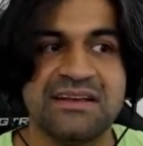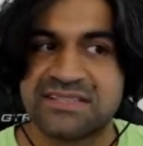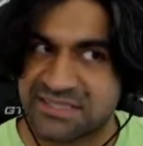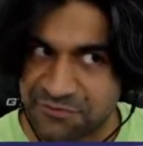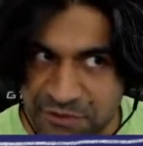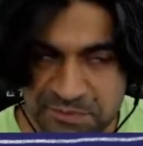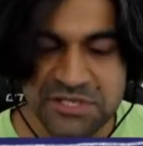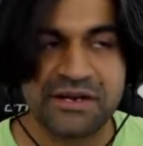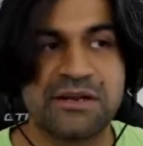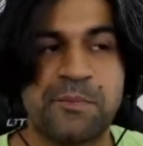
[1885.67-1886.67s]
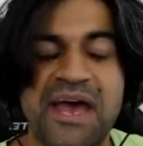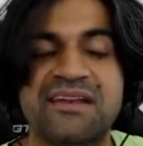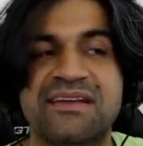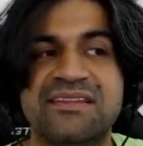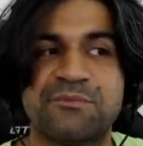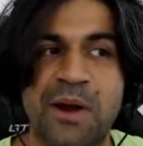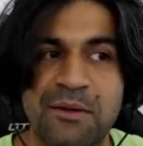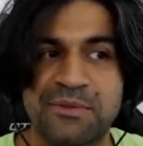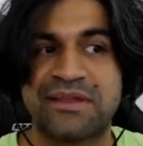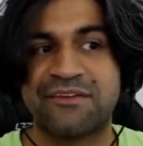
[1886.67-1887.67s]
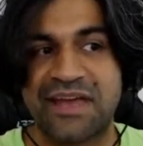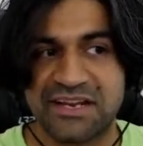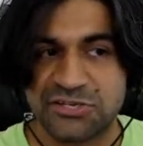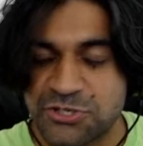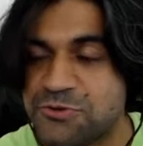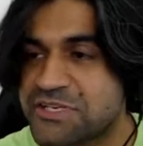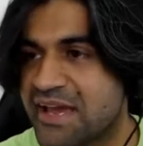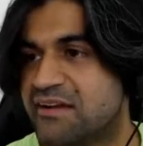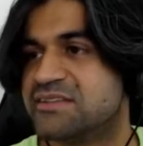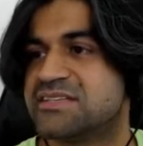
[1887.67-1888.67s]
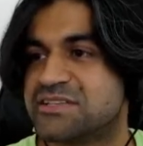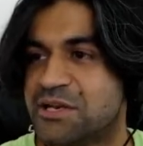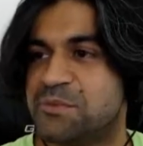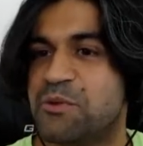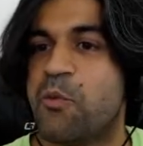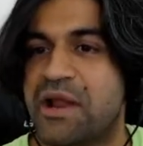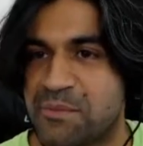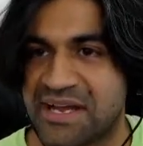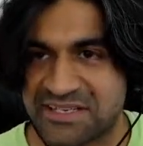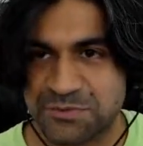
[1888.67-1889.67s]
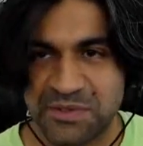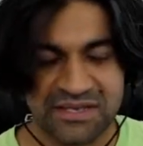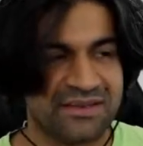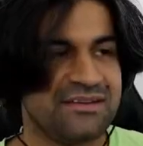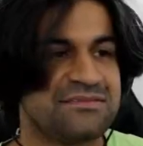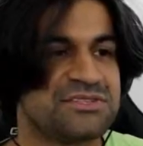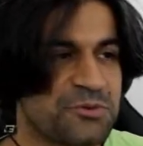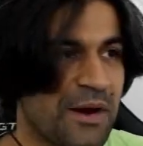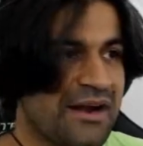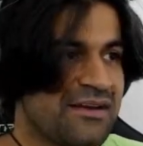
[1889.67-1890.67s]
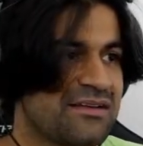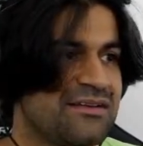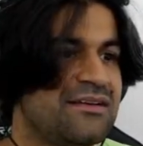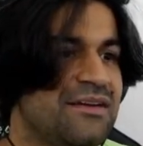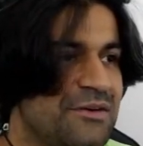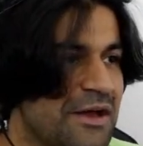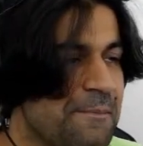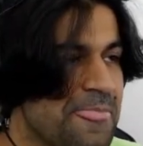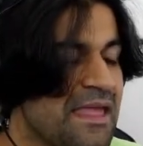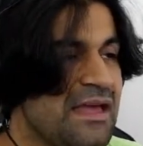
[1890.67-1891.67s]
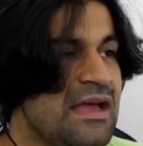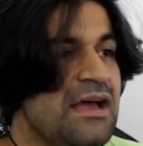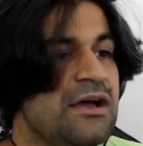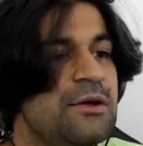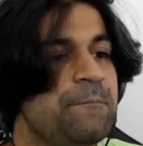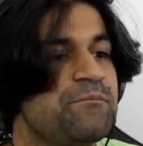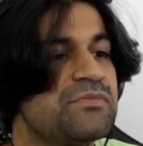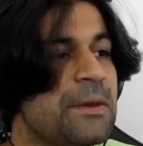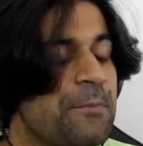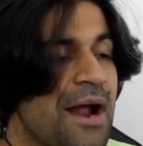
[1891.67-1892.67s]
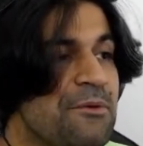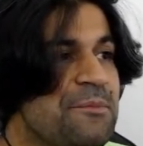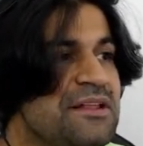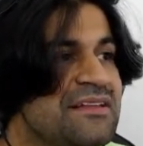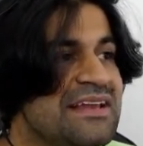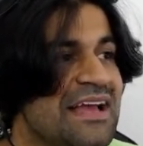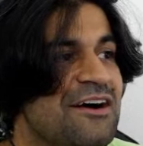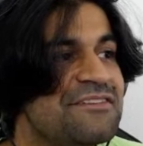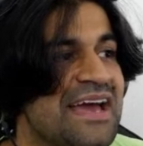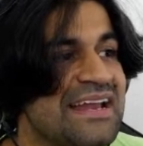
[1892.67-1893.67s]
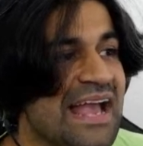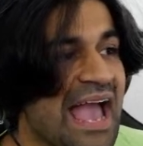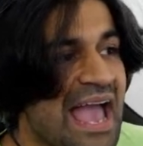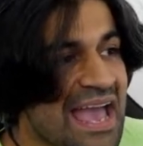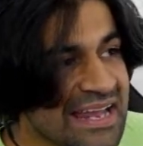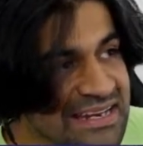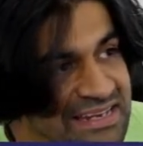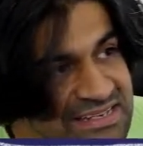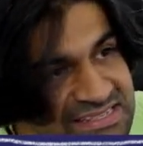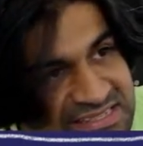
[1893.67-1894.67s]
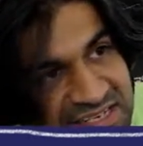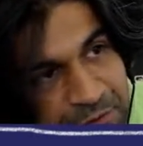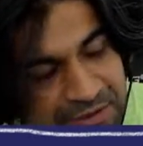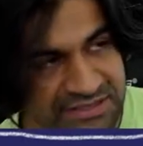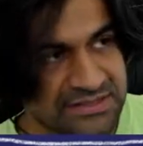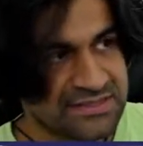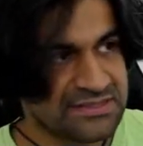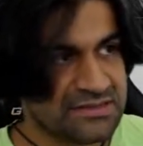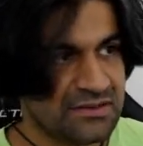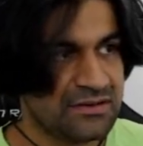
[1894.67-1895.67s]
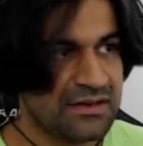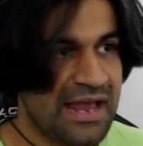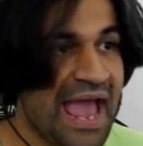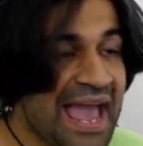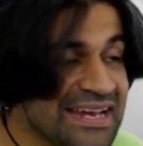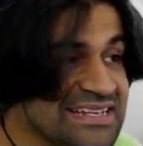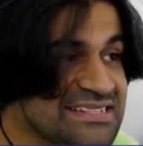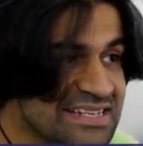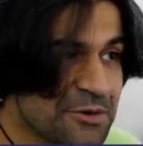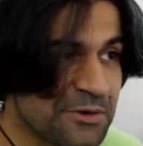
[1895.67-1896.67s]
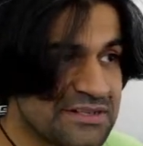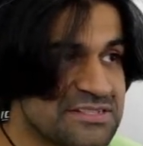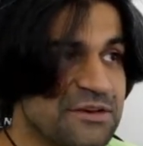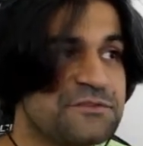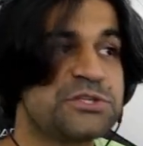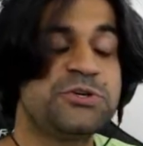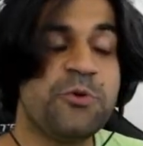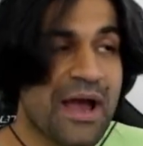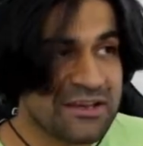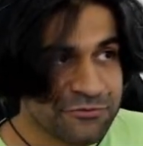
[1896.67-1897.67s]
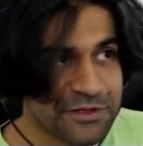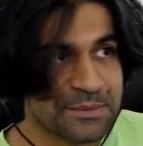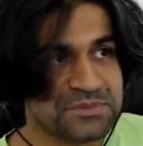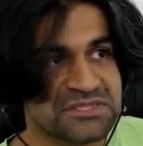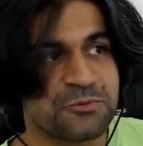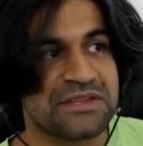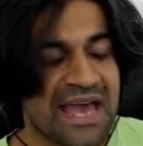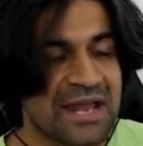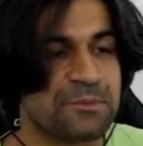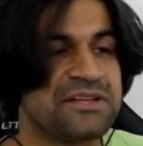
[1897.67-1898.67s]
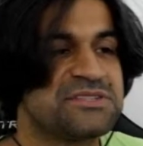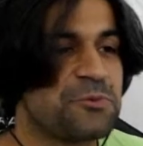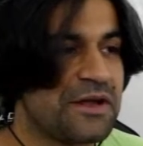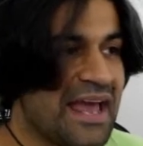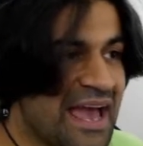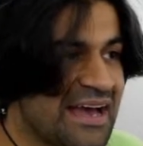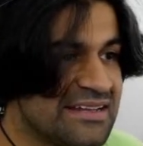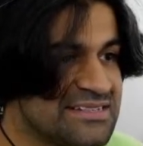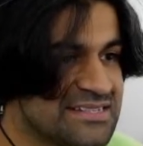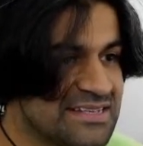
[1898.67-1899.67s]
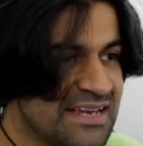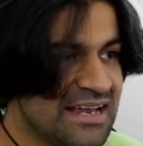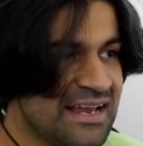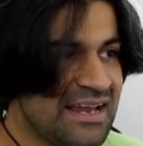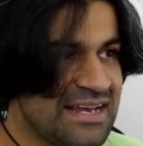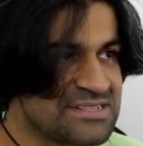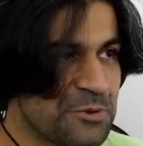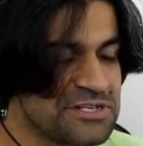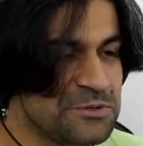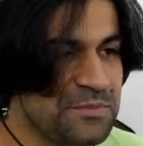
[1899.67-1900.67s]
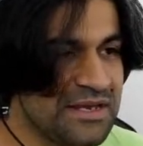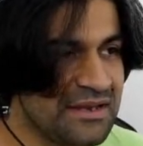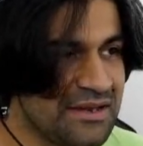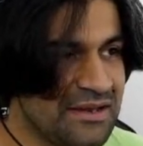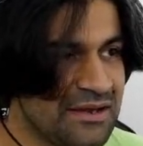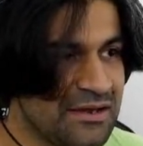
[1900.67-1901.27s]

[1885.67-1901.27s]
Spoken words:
Since the flips are independent, the probability of getting 2 tails is going to be 1 minus p squared, okay? The probability of getting any sequence of 2n flips with n plus 1 heads is going to be